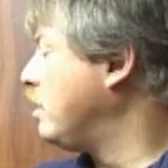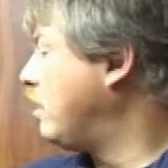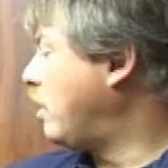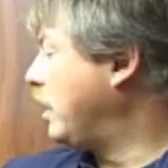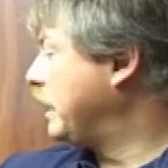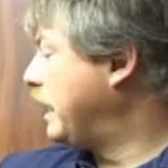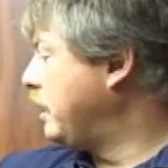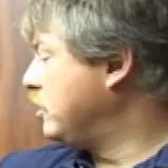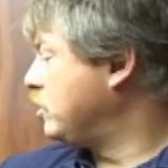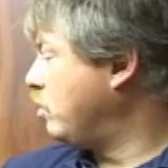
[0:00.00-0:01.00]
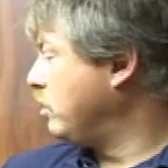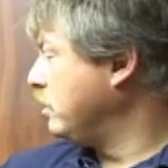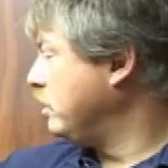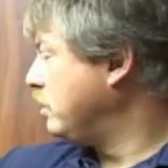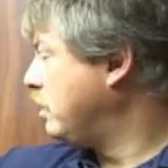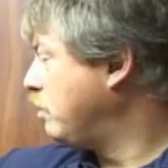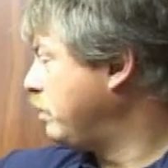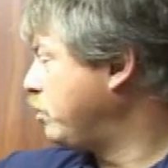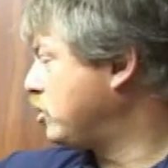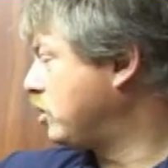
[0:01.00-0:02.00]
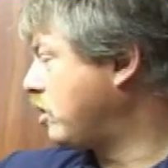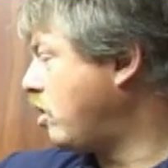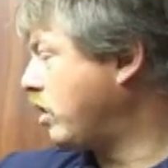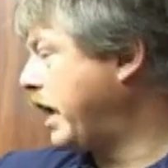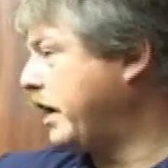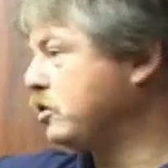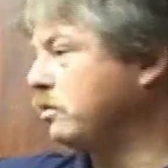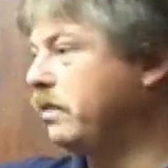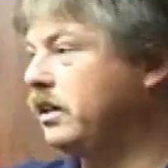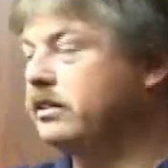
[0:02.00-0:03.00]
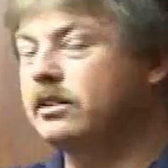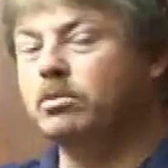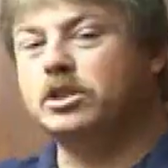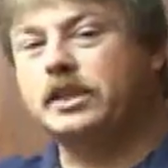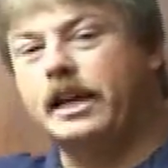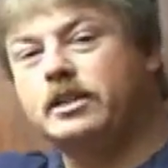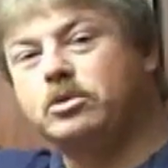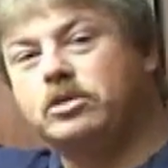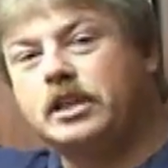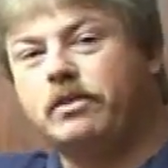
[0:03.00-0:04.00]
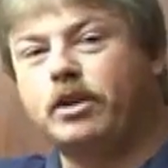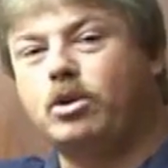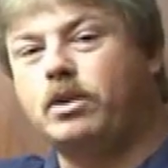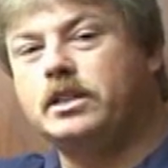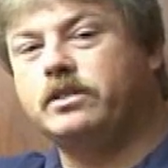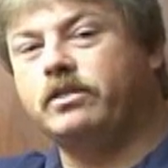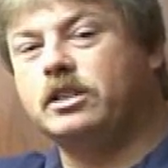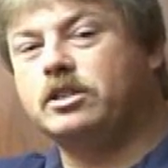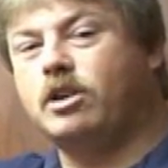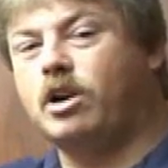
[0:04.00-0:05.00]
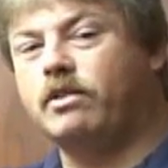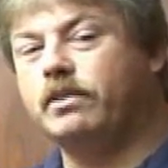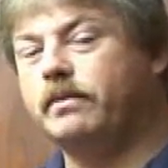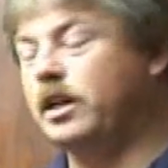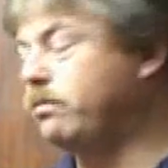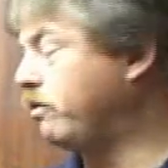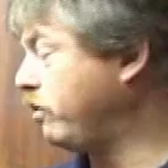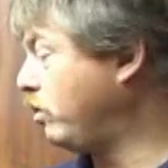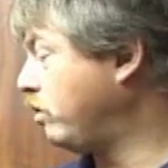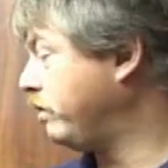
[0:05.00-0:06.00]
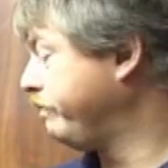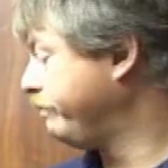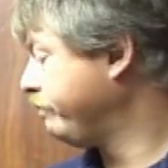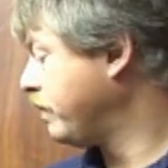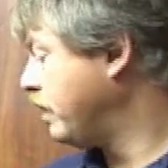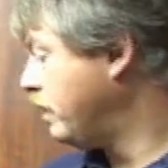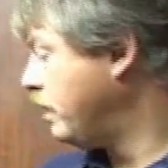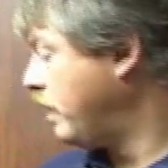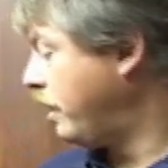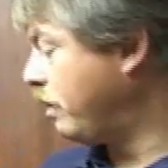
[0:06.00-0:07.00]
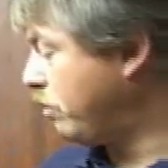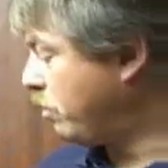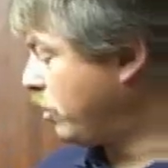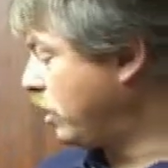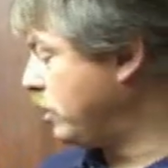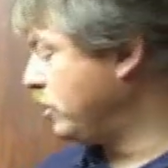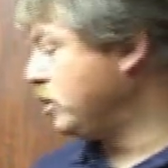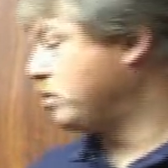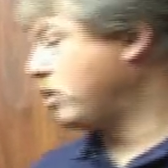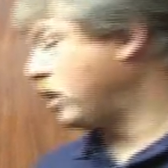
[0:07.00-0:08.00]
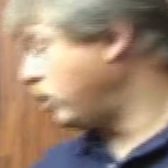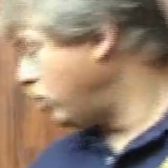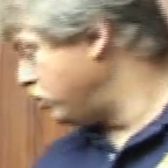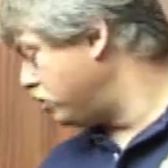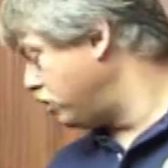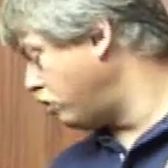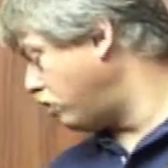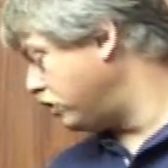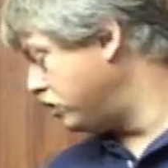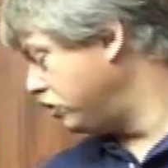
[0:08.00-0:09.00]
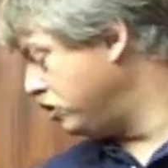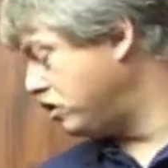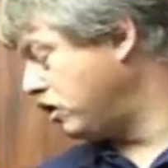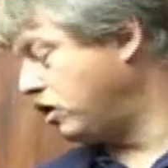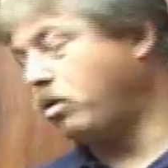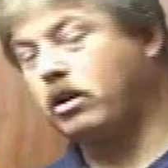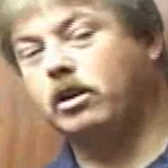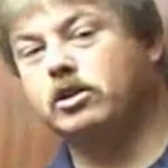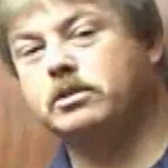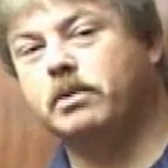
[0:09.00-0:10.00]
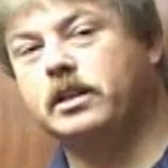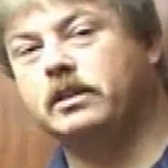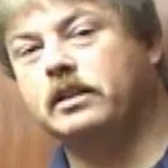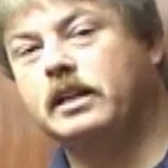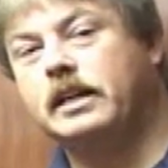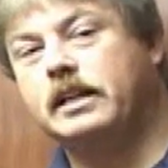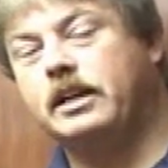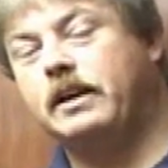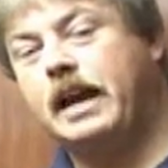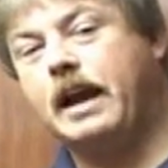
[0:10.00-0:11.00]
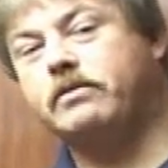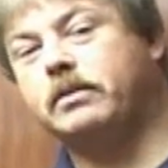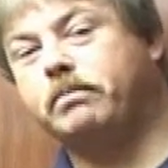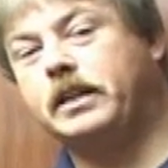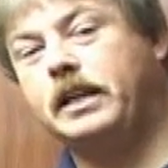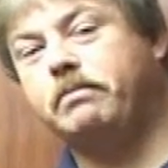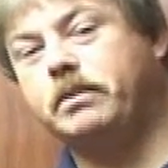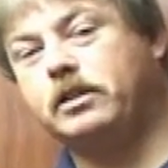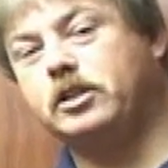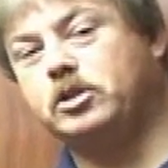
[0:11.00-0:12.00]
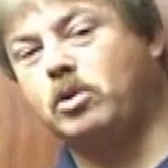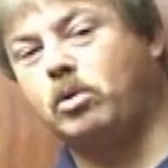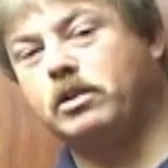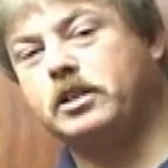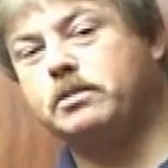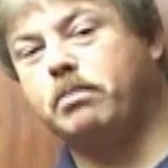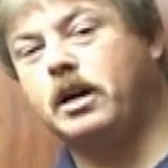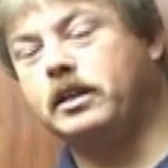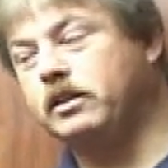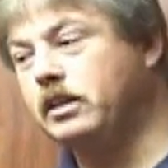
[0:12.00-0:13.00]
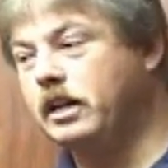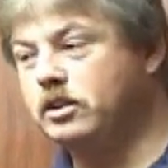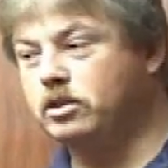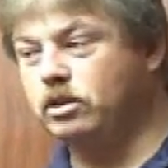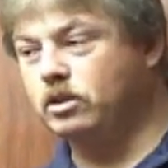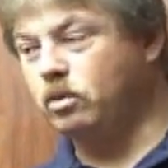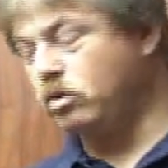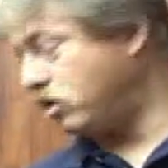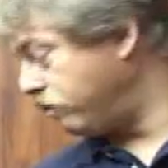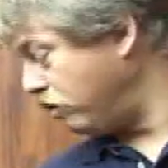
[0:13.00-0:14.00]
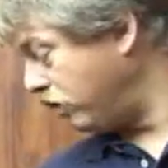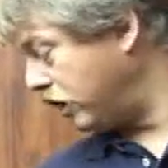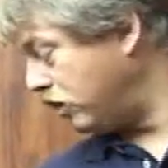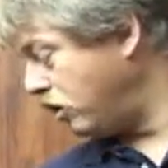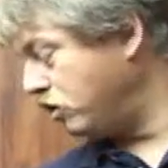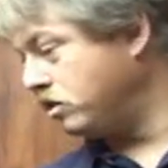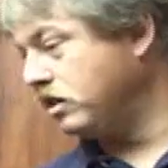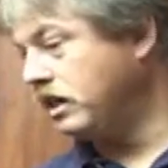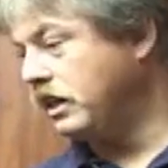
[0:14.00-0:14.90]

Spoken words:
Alright, key is on. We push the call cancel button, which cancels any request for this car from an upper floor. And then what we're going to do is we're going to close the doors using the door close button. Now you have to keep control of this button until the doors are fully closed.